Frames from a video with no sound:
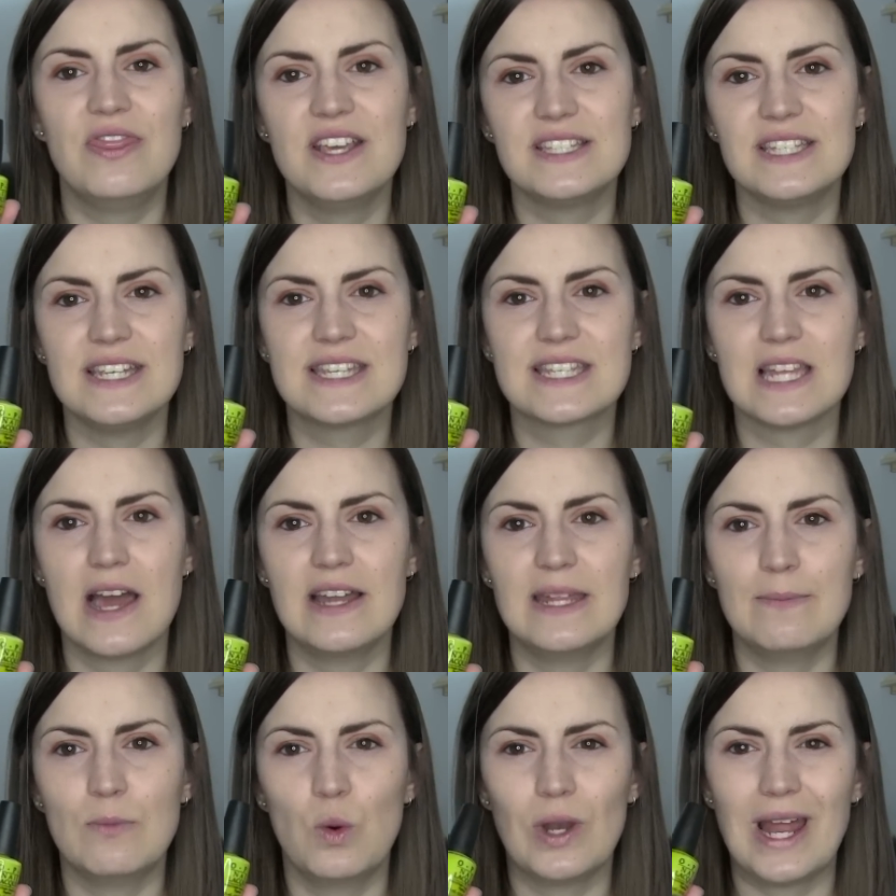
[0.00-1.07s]
This is
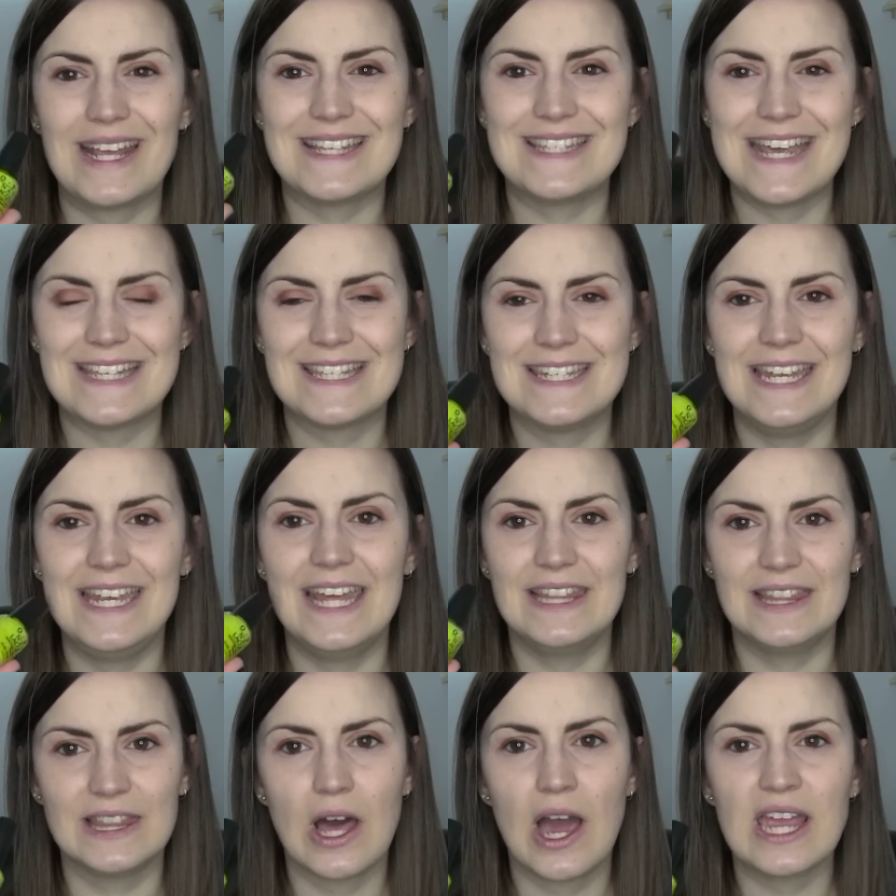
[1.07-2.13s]
slightly more like zesty
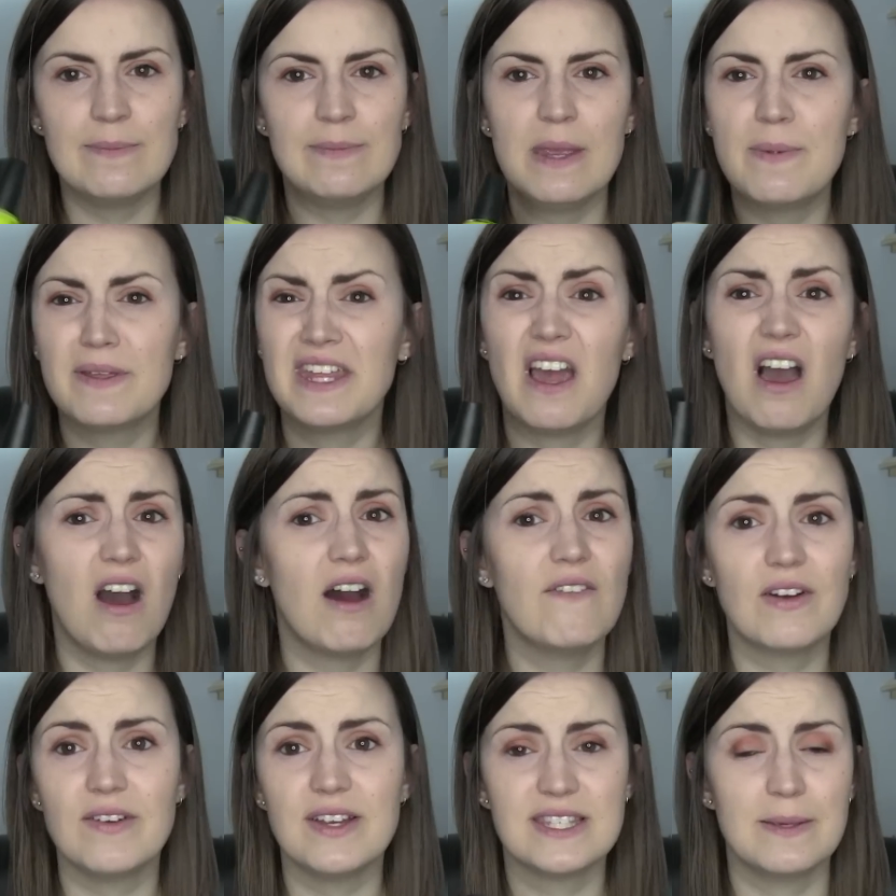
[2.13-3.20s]
and limey, but they
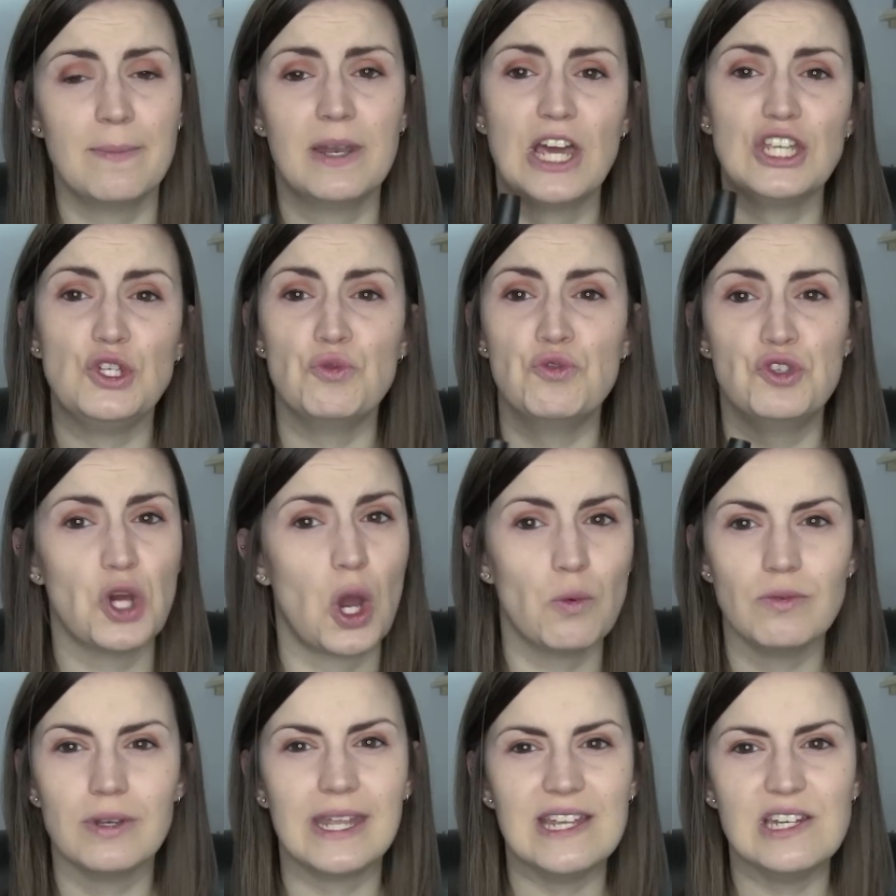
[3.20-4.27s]
are very similar. You
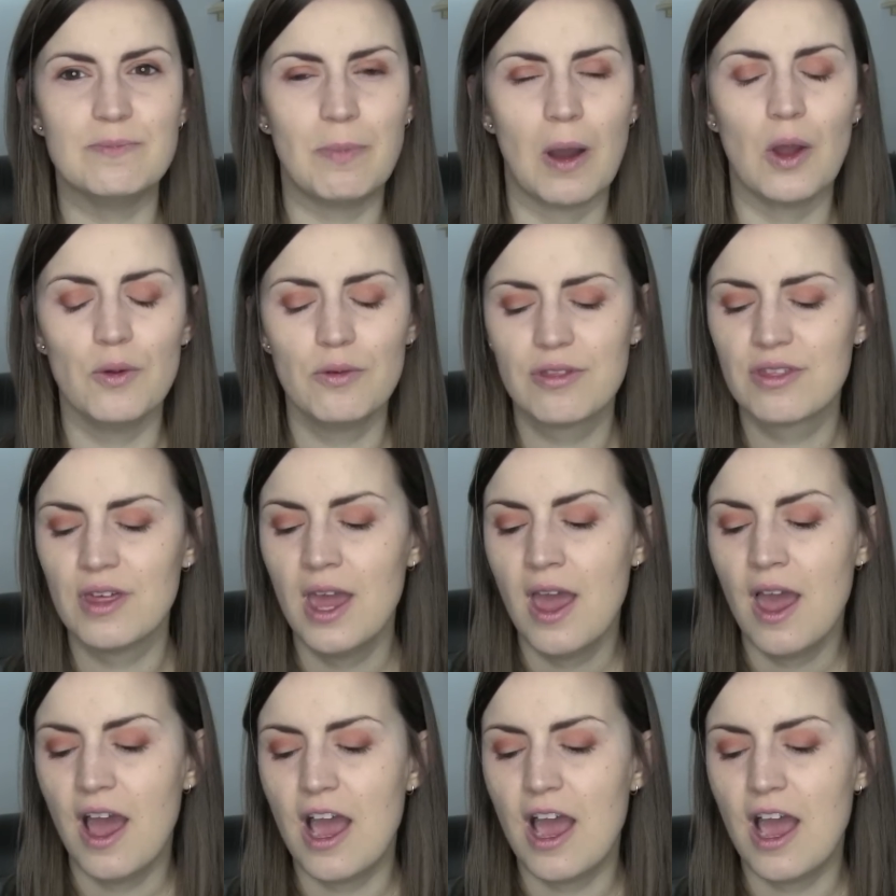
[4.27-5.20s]
don't need both.